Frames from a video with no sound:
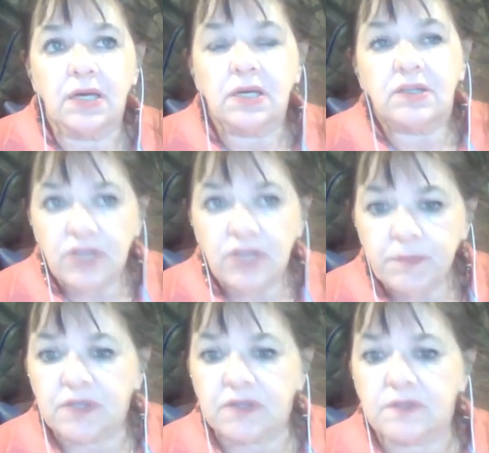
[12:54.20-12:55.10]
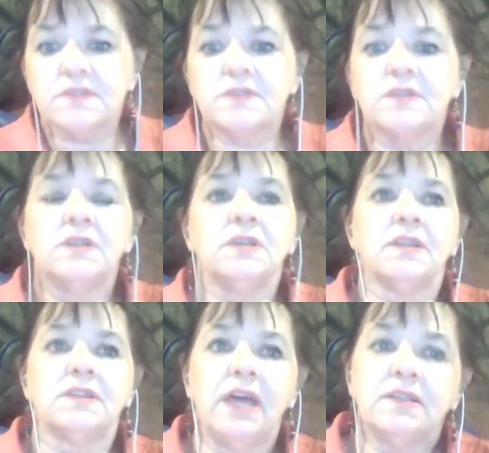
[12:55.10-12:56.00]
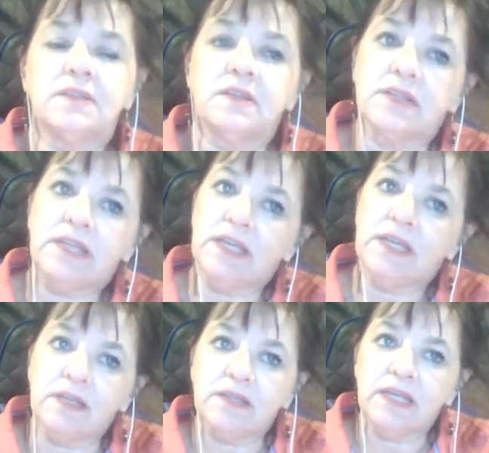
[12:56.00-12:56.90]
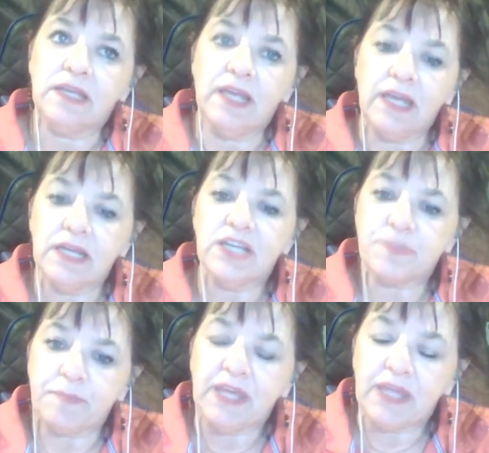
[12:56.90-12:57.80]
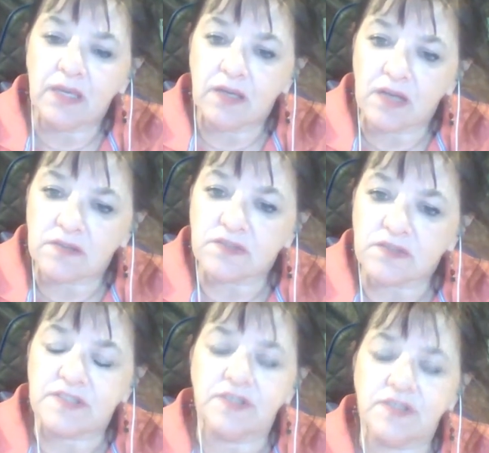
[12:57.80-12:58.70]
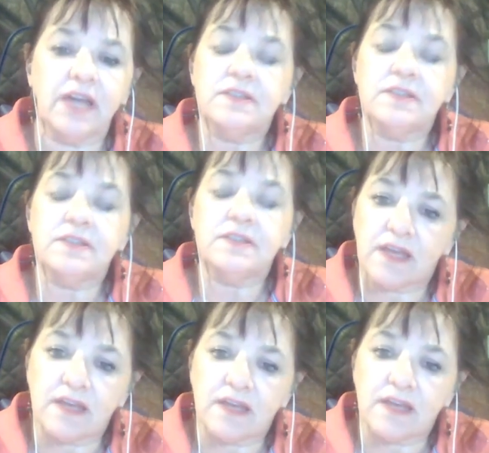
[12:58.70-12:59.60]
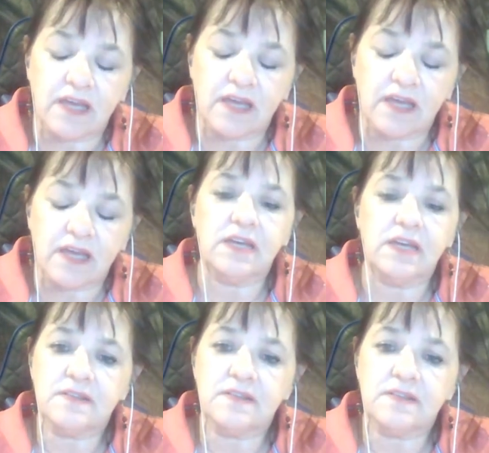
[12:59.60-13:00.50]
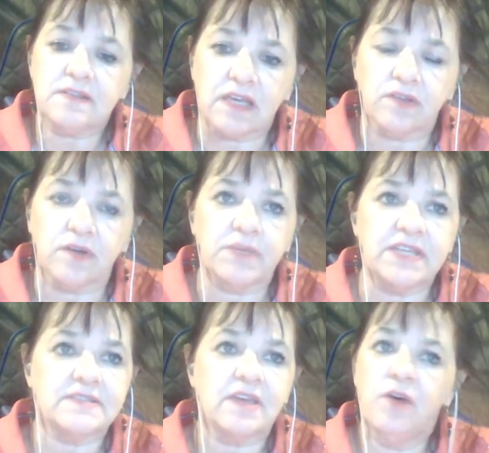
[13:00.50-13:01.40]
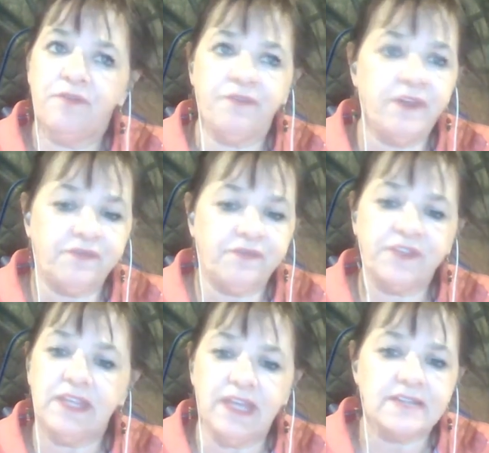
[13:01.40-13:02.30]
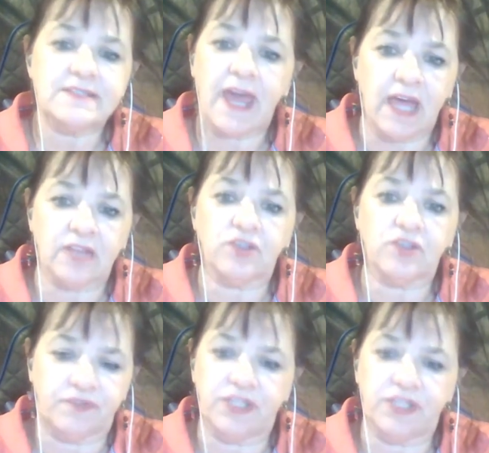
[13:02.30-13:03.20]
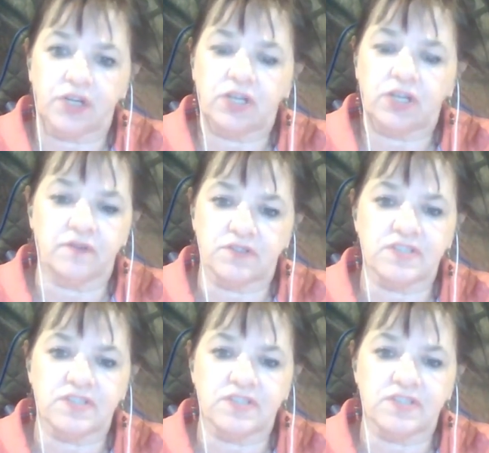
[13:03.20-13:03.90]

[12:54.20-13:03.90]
criminals that the English-speaking countries, United States and the United Kingdom, is 50 years ahead of the other countries in the